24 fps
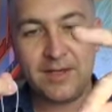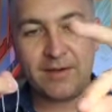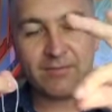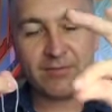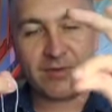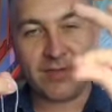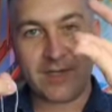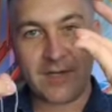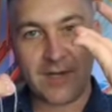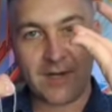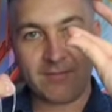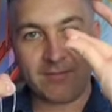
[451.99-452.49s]

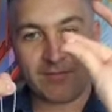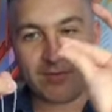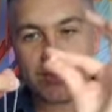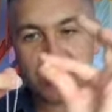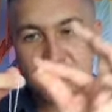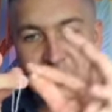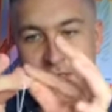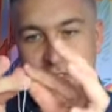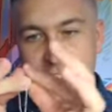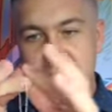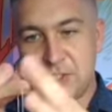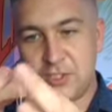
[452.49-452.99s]
Every
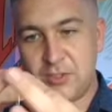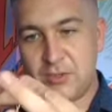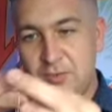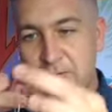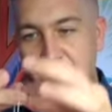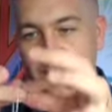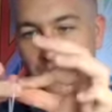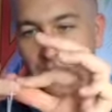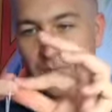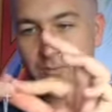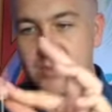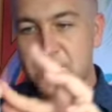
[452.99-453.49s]

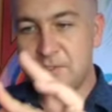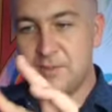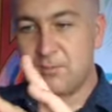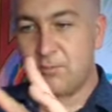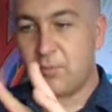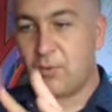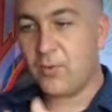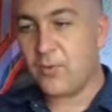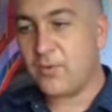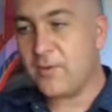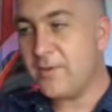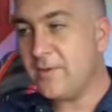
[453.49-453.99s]
conversation was
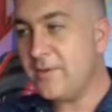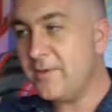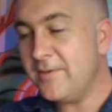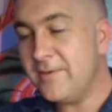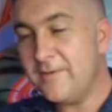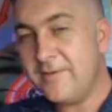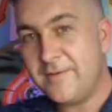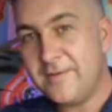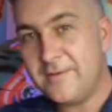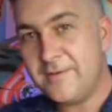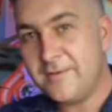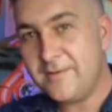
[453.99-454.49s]
important.
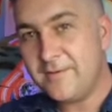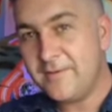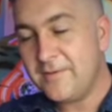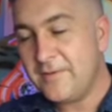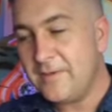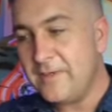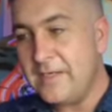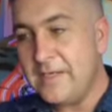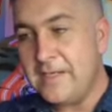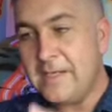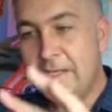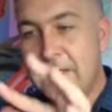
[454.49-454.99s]

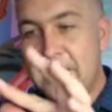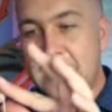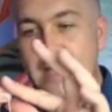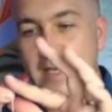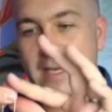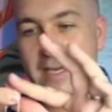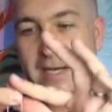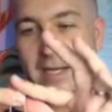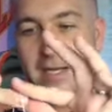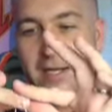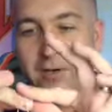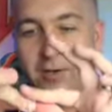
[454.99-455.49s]

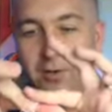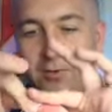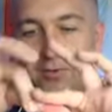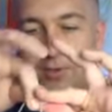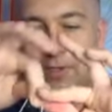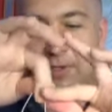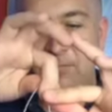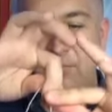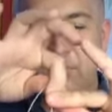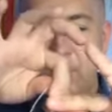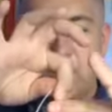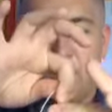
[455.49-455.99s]
And I know
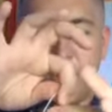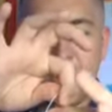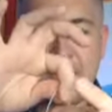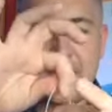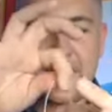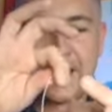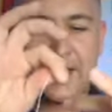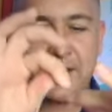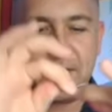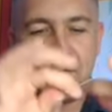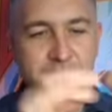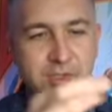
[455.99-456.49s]
that if you were
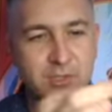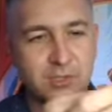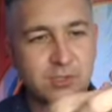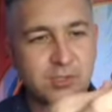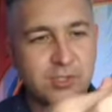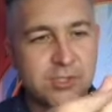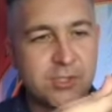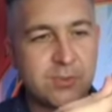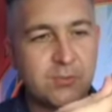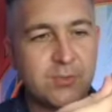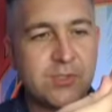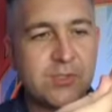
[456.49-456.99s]
to ask
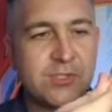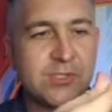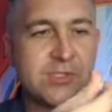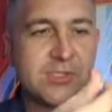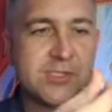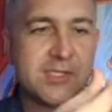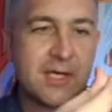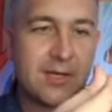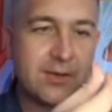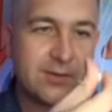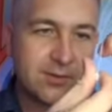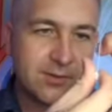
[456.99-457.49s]
her, she would
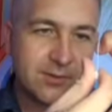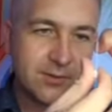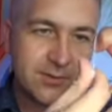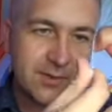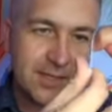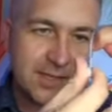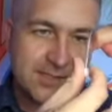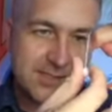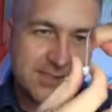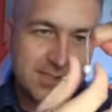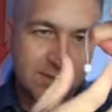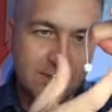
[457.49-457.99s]
just tell you
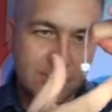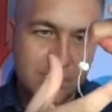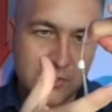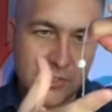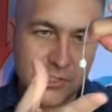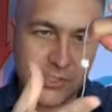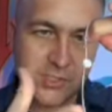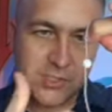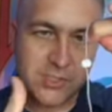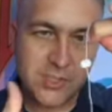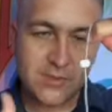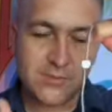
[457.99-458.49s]
that's how
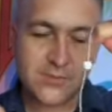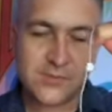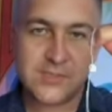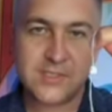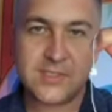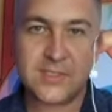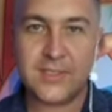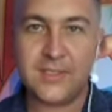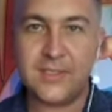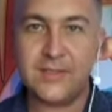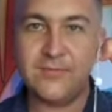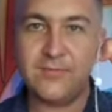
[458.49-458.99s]
she
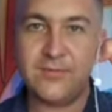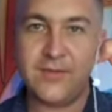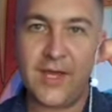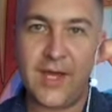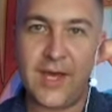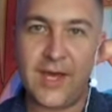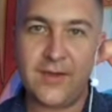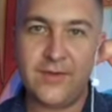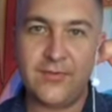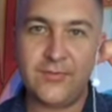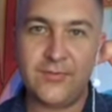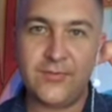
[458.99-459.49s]
chose to live
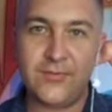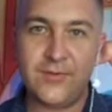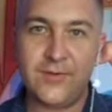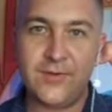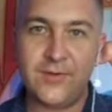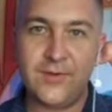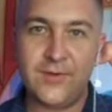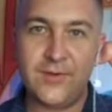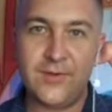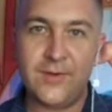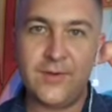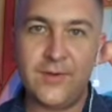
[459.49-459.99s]
life.
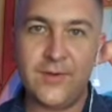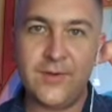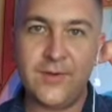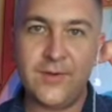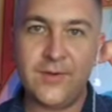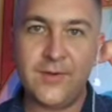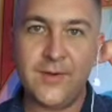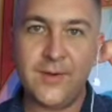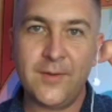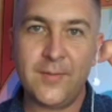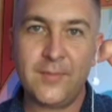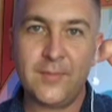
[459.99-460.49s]

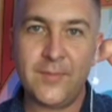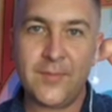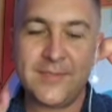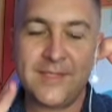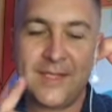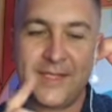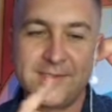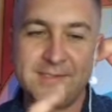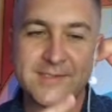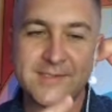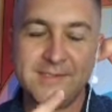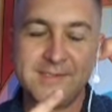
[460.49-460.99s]
But
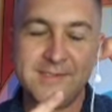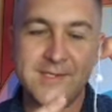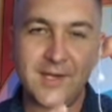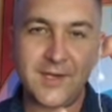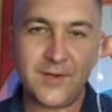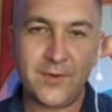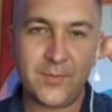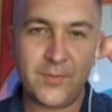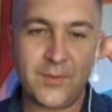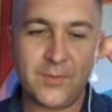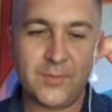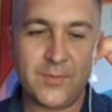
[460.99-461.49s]
that's
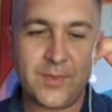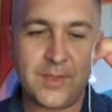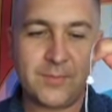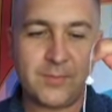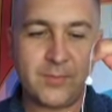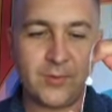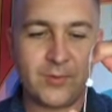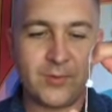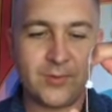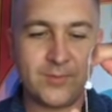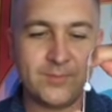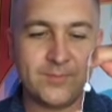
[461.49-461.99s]
stuck with
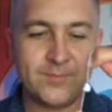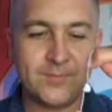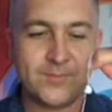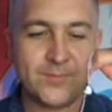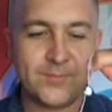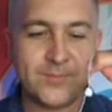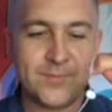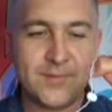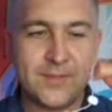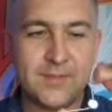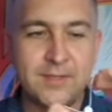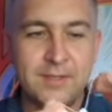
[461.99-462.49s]
people.
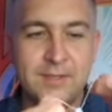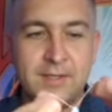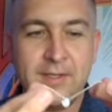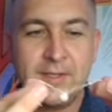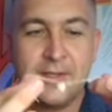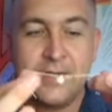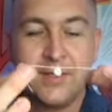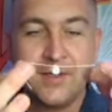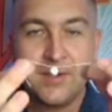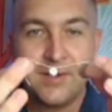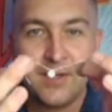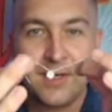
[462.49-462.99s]

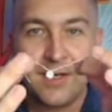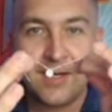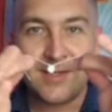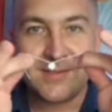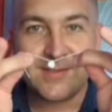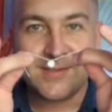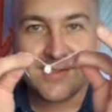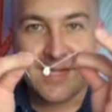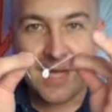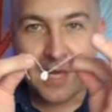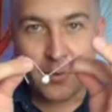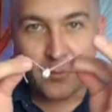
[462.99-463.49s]
And
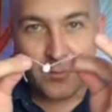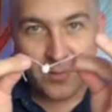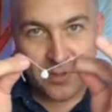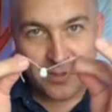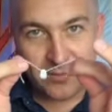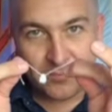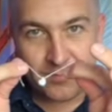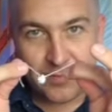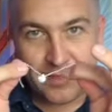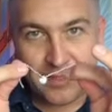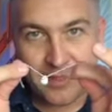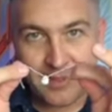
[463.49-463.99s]
it's that
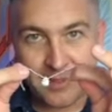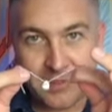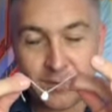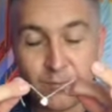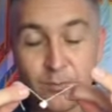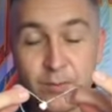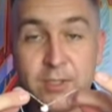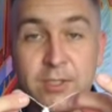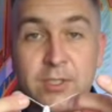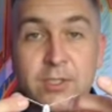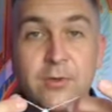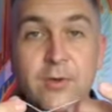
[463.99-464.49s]
way of being
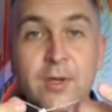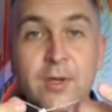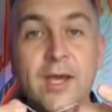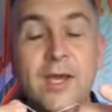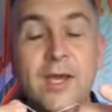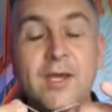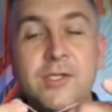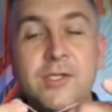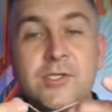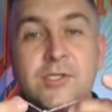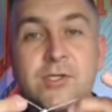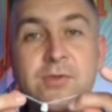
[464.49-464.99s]
that when you and
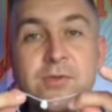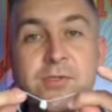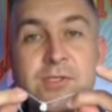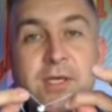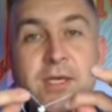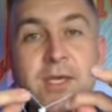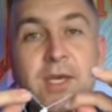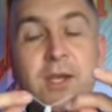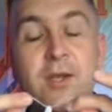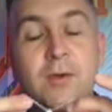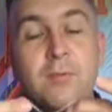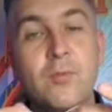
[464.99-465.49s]
I choose
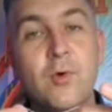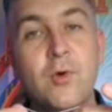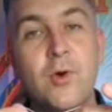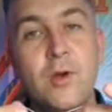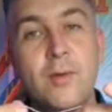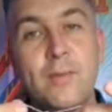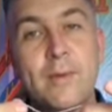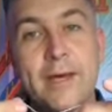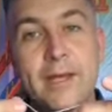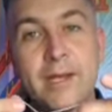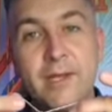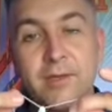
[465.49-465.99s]
to care more
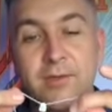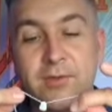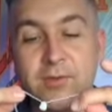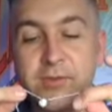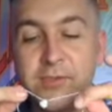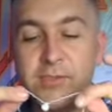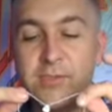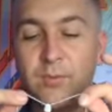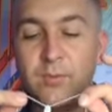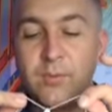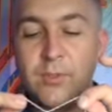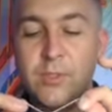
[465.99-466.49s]
about
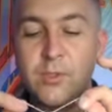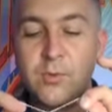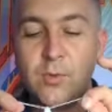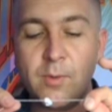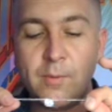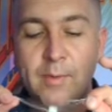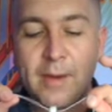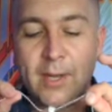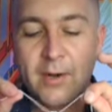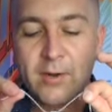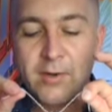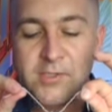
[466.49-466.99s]
others than we do
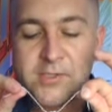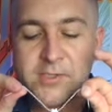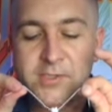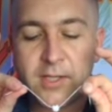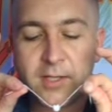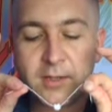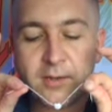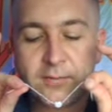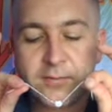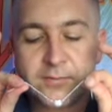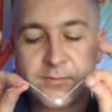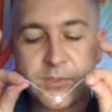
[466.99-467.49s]
about
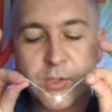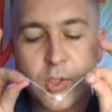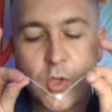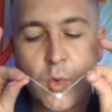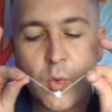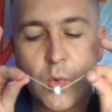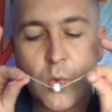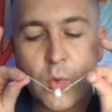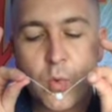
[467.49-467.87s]
ourselves,